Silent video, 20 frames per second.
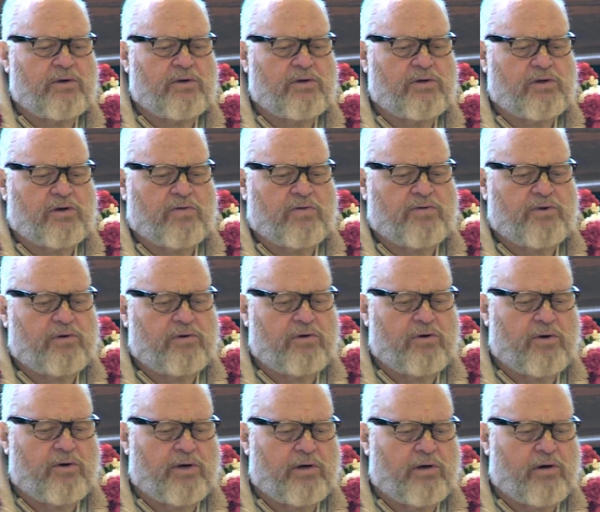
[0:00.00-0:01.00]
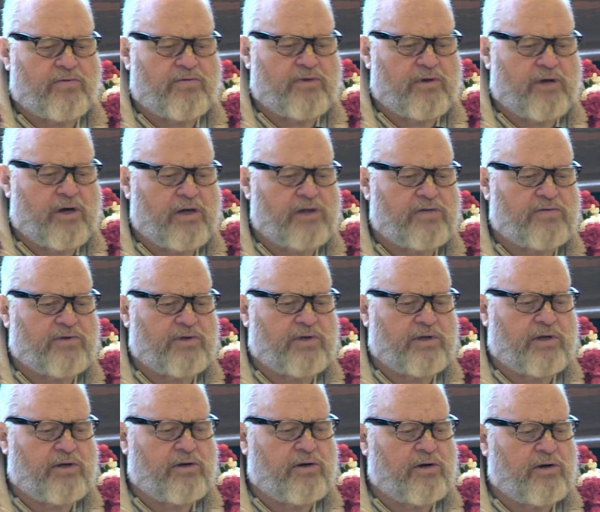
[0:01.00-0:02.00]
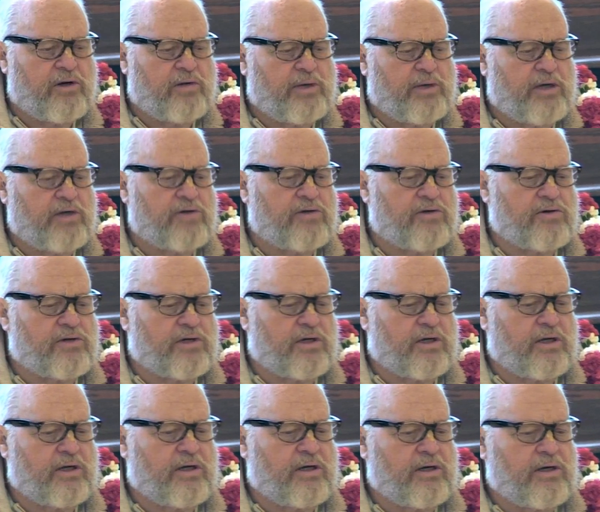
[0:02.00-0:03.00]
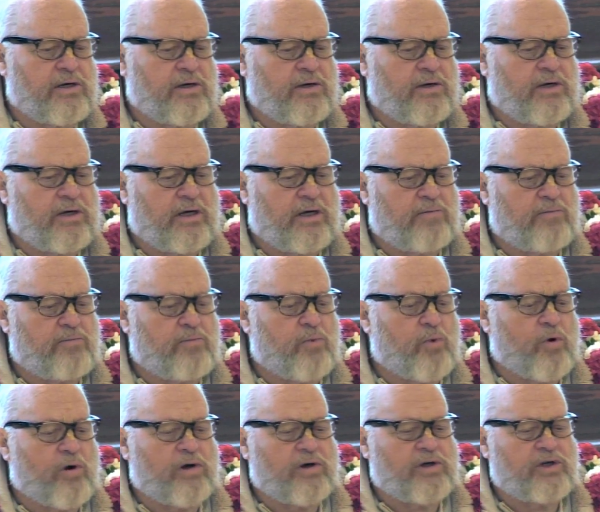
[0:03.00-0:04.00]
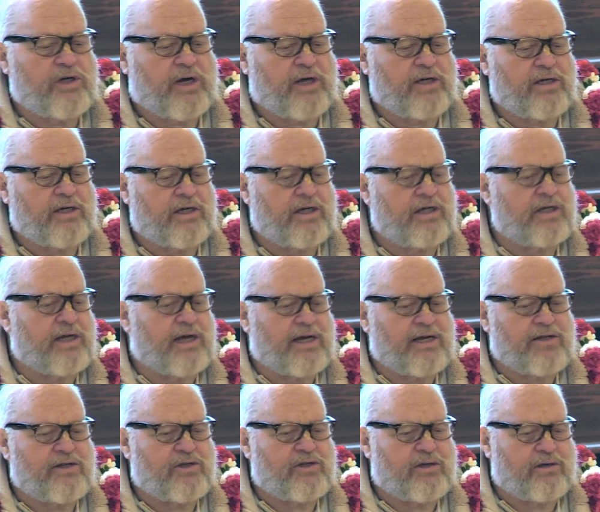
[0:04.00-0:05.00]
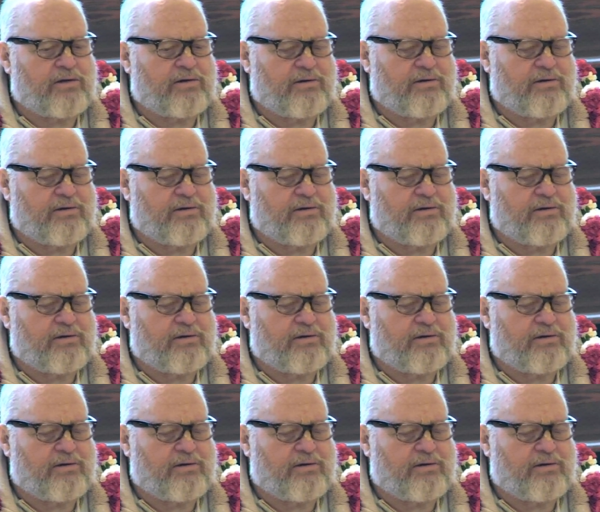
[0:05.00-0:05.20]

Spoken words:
So if you're knowing our philosophy, then you're going to be interested in more chanting and dancing.